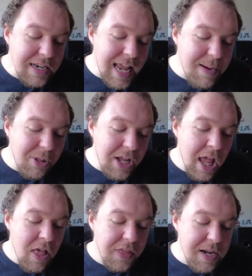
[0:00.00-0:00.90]
namely
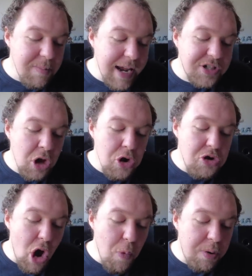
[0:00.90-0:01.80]
that it makes
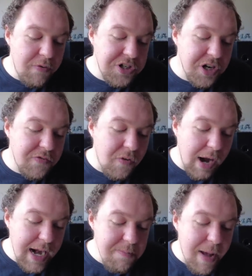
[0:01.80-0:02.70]
no provision for
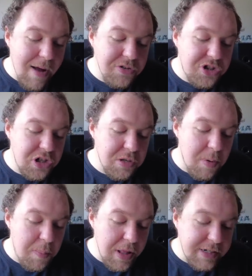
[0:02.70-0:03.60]
inbound student
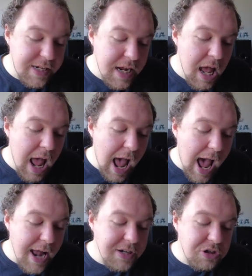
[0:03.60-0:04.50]
mobility
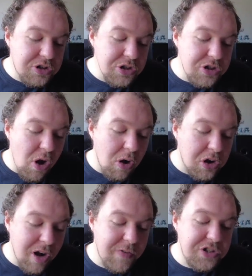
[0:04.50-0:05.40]
and does not
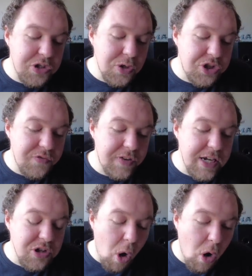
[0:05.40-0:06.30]
cover tuition
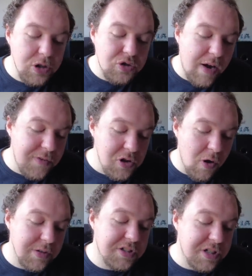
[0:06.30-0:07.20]
fees or travel
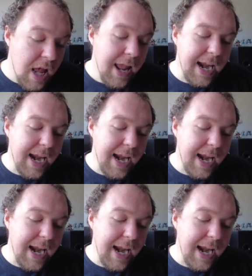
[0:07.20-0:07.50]
costs.